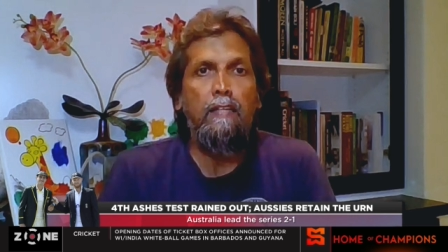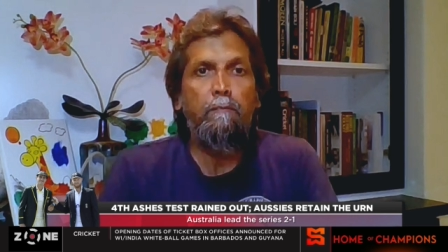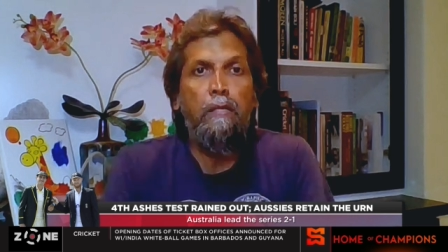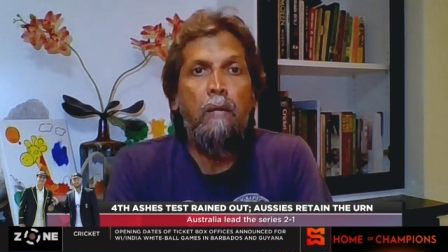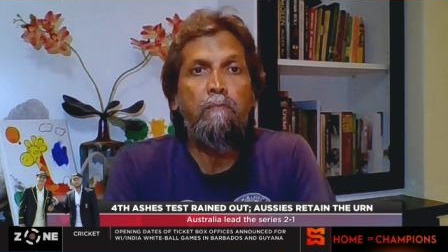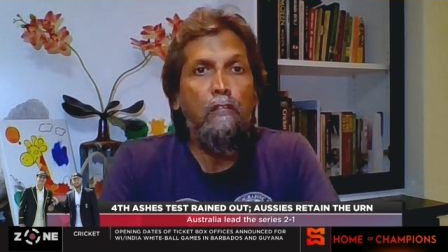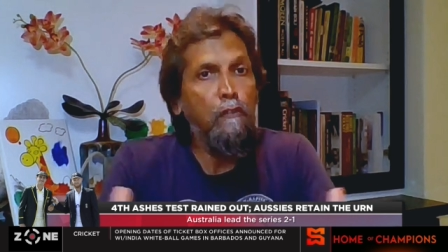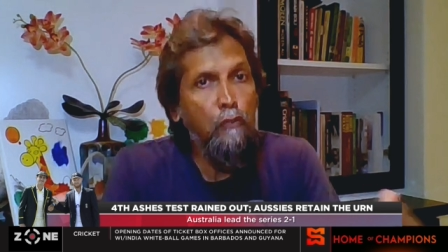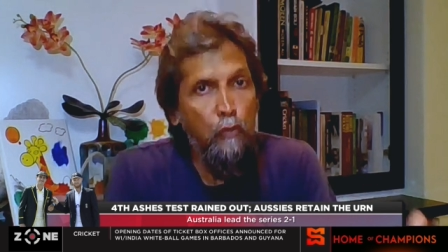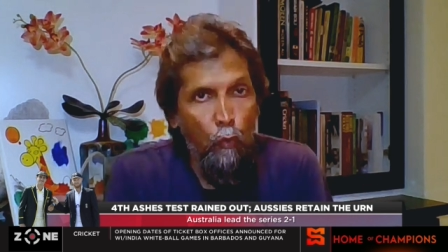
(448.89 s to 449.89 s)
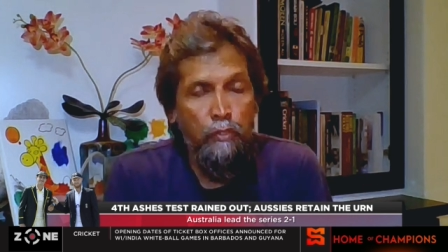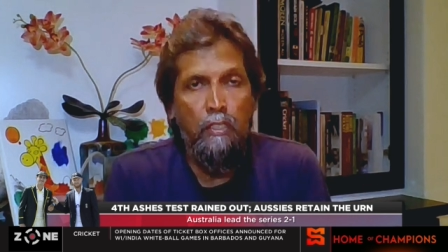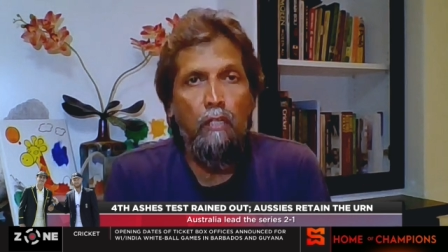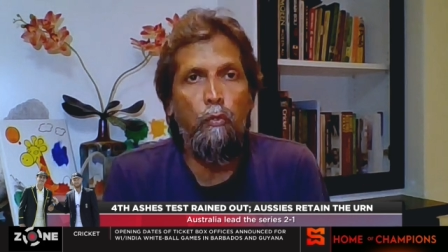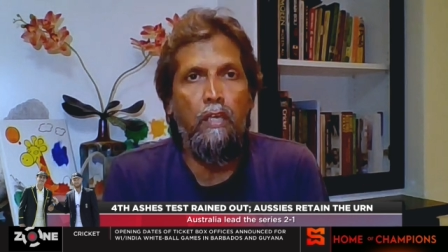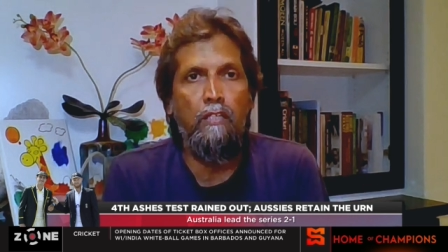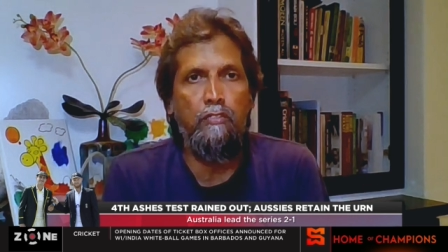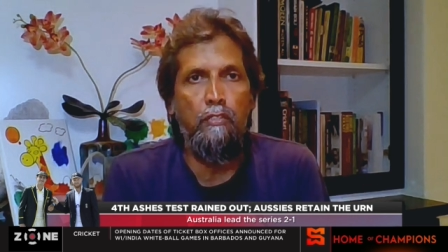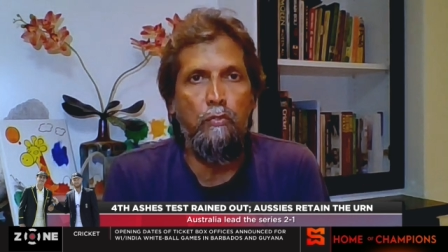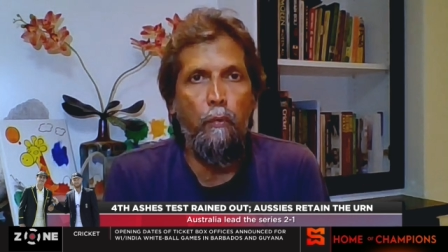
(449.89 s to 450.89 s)
it becomes a social
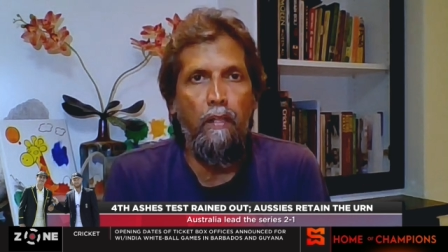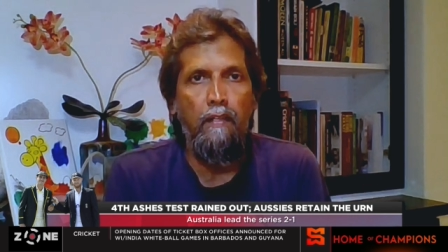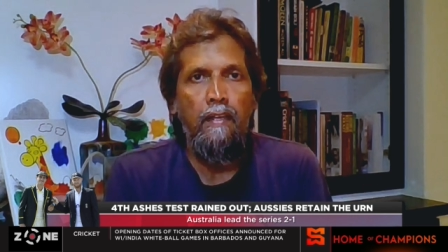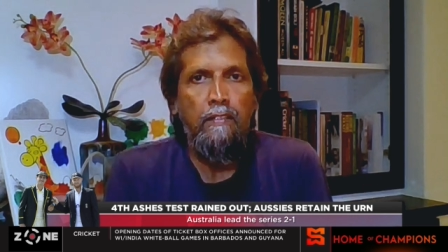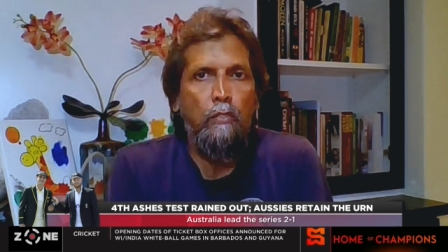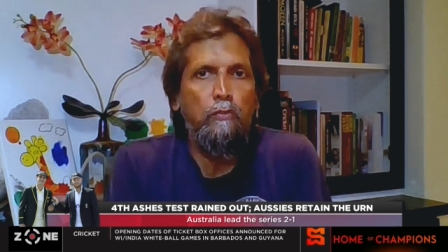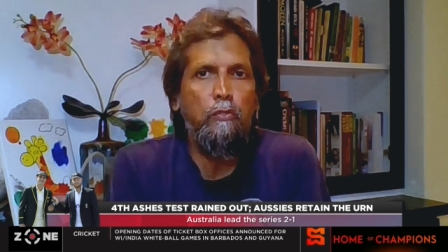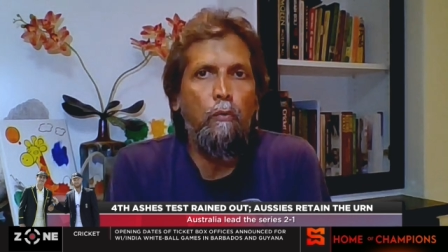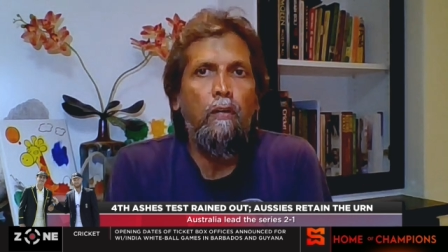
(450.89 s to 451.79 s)
occasion as well so so